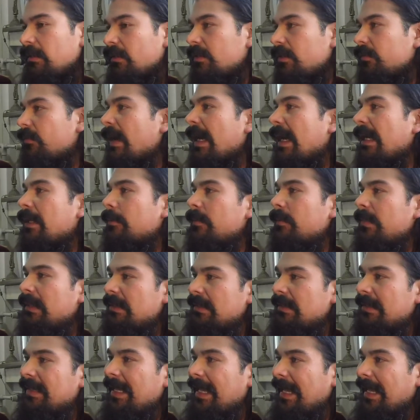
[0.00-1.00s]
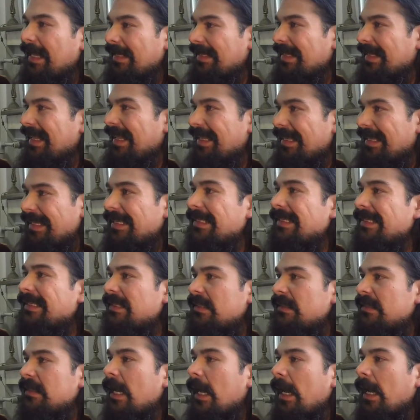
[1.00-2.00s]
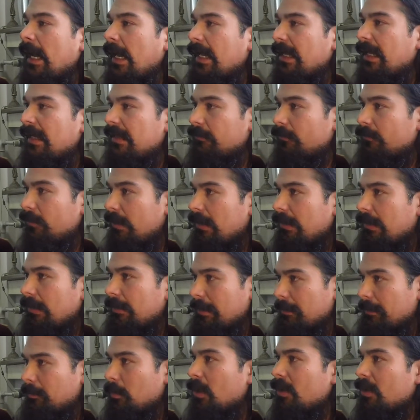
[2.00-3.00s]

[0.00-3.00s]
those vitamins can't get inside where it